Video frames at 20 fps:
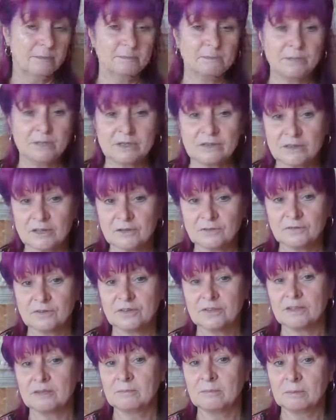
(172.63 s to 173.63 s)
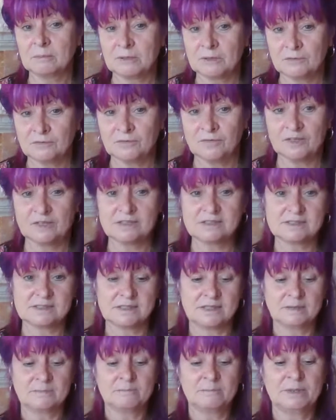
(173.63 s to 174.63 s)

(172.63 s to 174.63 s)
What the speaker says: be there for them, I'm going to fix them.